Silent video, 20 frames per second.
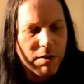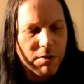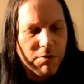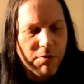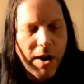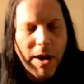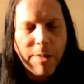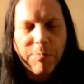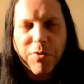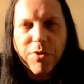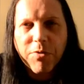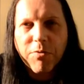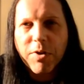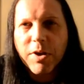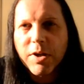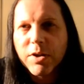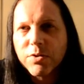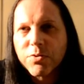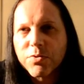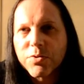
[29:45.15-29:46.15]
grab
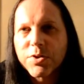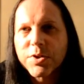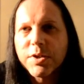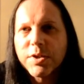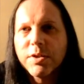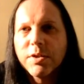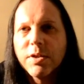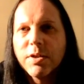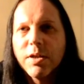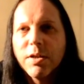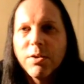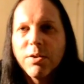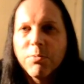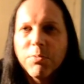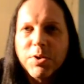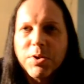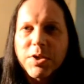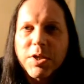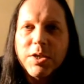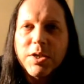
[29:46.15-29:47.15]
three interesting
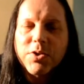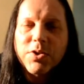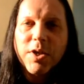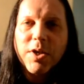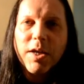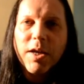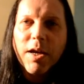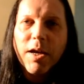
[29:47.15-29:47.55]
whiskies.